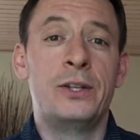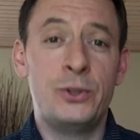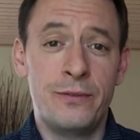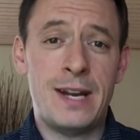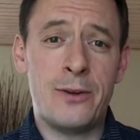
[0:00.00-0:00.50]

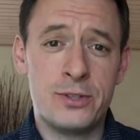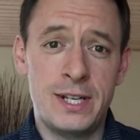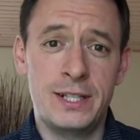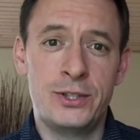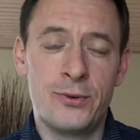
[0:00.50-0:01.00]
You have now
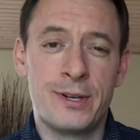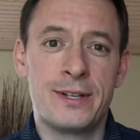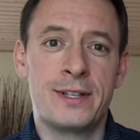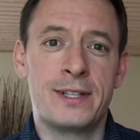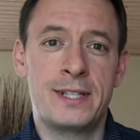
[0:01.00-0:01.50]
sent
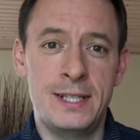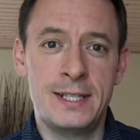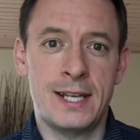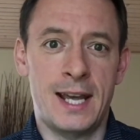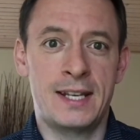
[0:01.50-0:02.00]
your
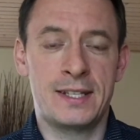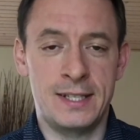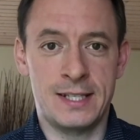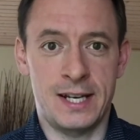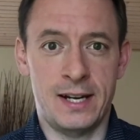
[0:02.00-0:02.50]
cease and
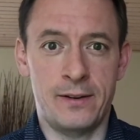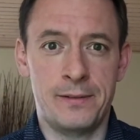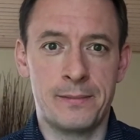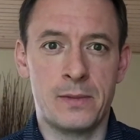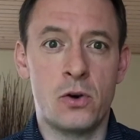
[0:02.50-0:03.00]
desist letter
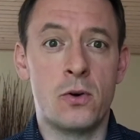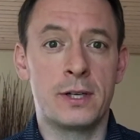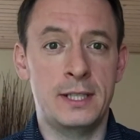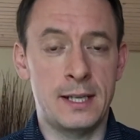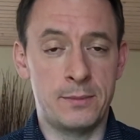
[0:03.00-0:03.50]
or
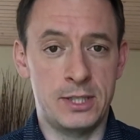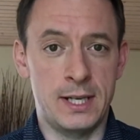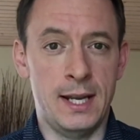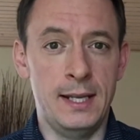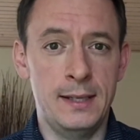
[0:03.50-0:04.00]

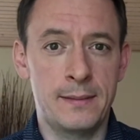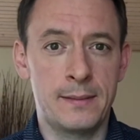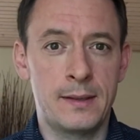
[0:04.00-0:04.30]
DMCA,